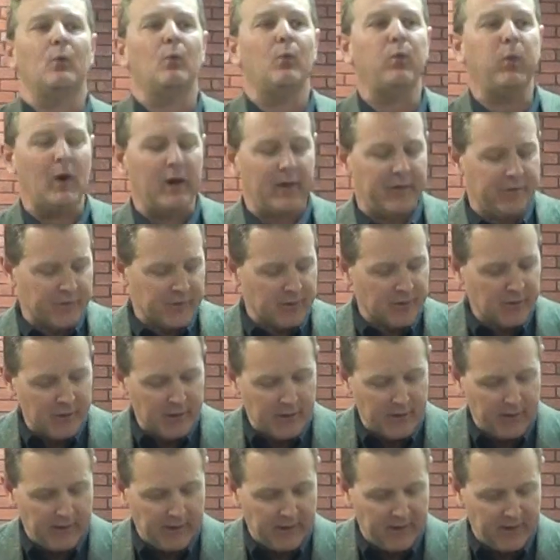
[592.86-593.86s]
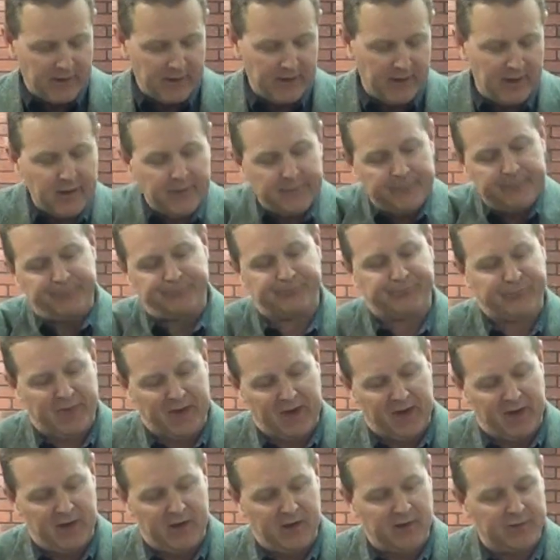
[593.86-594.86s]
whether
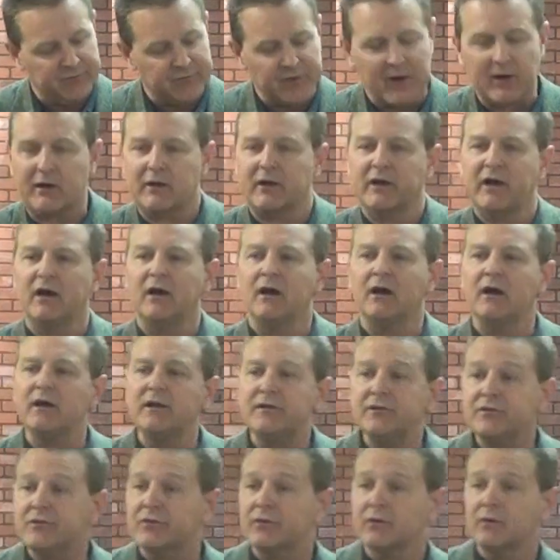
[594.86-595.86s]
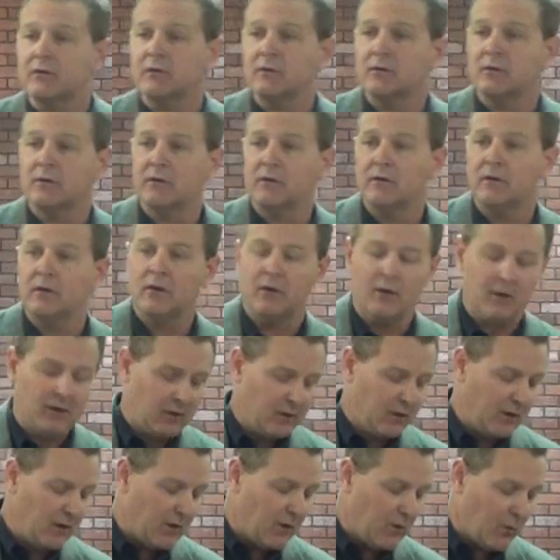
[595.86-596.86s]
it's our guns,
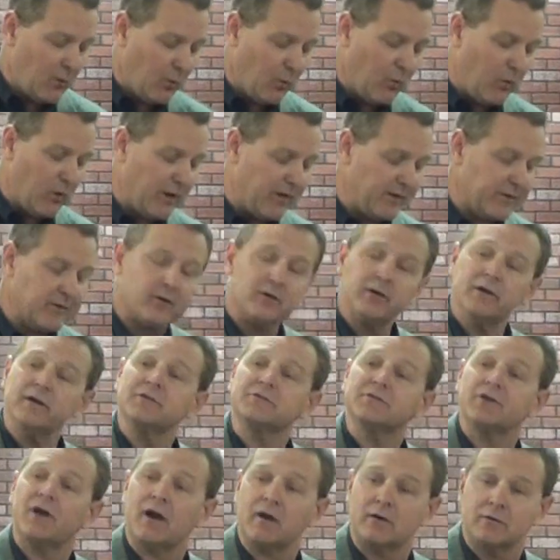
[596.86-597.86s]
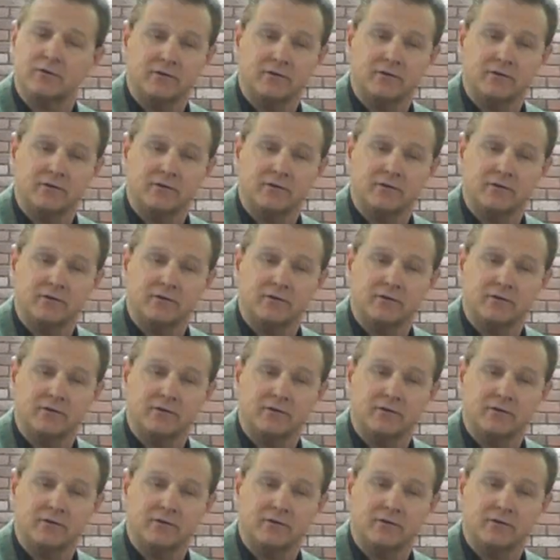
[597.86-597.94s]
whether it's our